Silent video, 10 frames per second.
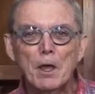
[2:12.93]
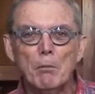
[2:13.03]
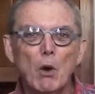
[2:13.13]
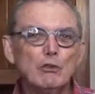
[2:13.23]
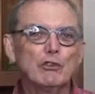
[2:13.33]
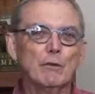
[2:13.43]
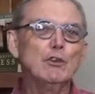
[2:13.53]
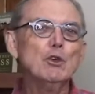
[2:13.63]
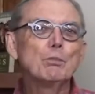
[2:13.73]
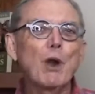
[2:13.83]
Most of
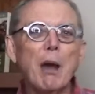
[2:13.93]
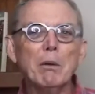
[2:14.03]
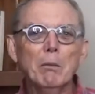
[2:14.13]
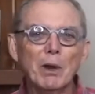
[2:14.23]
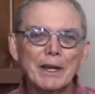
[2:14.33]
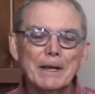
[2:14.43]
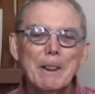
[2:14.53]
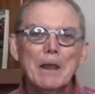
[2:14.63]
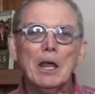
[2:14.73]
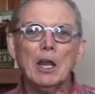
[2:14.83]
you probably
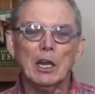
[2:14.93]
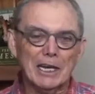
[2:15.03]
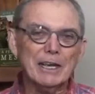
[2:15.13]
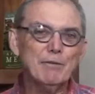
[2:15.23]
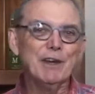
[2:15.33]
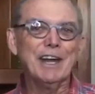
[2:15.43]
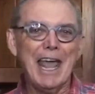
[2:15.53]
live in an